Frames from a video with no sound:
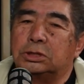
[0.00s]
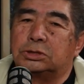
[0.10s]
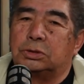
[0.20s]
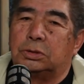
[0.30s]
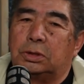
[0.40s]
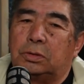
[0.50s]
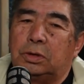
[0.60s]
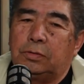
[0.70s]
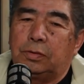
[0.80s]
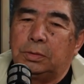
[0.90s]
So
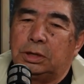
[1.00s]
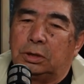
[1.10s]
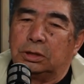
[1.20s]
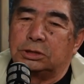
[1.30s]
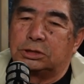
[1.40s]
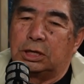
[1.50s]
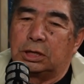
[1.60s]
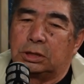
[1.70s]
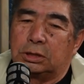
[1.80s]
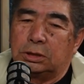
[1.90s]
right from the onset,
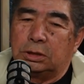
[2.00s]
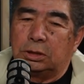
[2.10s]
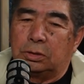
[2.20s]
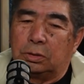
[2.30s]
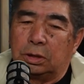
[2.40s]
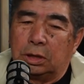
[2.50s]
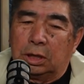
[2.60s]
you know,